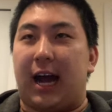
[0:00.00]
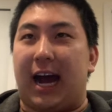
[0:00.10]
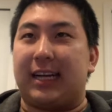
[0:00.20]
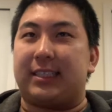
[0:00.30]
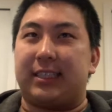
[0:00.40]

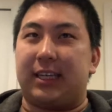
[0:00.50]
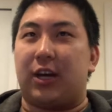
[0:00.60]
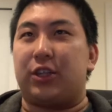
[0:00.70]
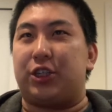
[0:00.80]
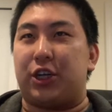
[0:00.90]
I see
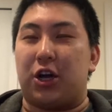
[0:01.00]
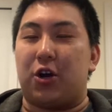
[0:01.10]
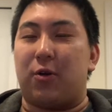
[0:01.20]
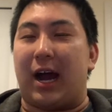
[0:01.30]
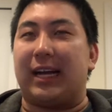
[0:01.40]
on the
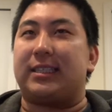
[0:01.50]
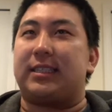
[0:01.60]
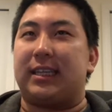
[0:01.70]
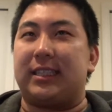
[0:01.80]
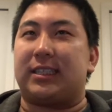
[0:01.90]
show, I
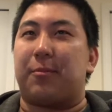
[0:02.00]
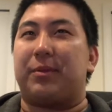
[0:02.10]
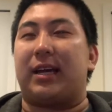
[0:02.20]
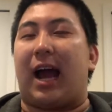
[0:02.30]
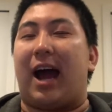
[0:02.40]
see
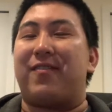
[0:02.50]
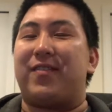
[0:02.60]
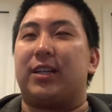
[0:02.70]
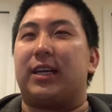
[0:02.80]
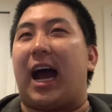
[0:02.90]
something I
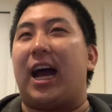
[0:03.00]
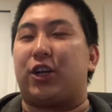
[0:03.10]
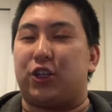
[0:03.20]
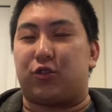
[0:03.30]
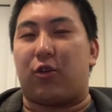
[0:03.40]
feel like I
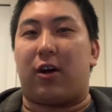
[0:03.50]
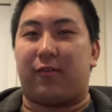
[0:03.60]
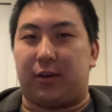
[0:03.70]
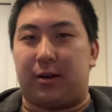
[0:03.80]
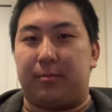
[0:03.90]
could draw
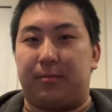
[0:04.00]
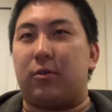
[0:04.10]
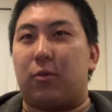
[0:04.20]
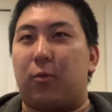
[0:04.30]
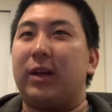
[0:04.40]
from.
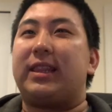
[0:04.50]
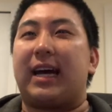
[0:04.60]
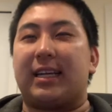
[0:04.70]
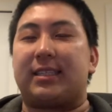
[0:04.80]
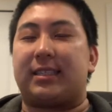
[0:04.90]
With
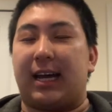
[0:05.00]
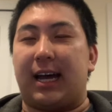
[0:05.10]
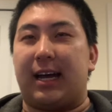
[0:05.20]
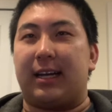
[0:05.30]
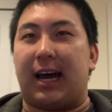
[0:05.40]
that
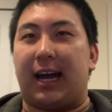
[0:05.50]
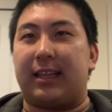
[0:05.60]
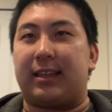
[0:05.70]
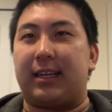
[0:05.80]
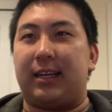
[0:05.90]
said, I
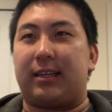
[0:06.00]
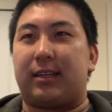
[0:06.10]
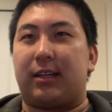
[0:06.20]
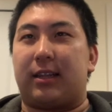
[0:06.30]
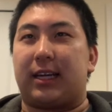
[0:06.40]
think
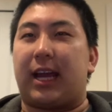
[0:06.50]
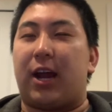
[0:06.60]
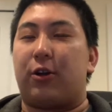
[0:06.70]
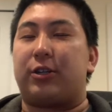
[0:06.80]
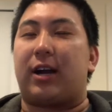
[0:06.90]
the
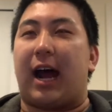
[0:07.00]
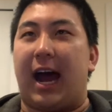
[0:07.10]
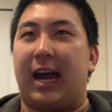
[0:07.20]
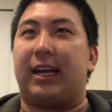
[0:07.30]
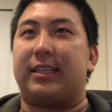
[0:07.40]
character
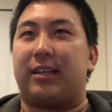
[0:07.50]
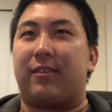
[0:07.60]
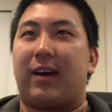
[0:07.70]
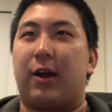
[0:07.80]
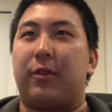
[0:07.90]
I
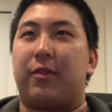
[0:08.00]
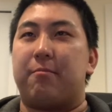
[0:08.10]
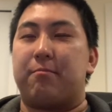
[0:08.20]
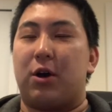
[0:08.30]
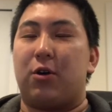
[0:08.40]
identify with the
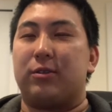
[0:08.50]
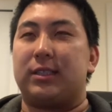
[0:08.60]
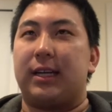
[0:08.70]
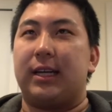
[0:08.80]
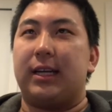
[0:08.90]

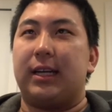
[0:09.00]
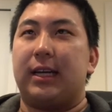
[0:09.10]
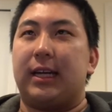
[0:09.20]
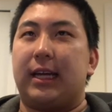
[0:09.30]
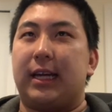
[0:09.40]
most
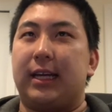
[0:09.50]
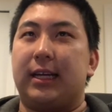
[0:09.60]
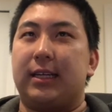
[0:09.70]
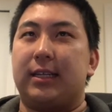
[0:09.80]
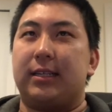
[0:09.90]

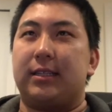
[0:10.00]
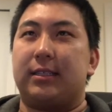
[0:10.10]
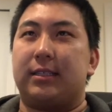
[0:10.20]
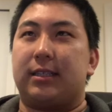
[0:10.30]
is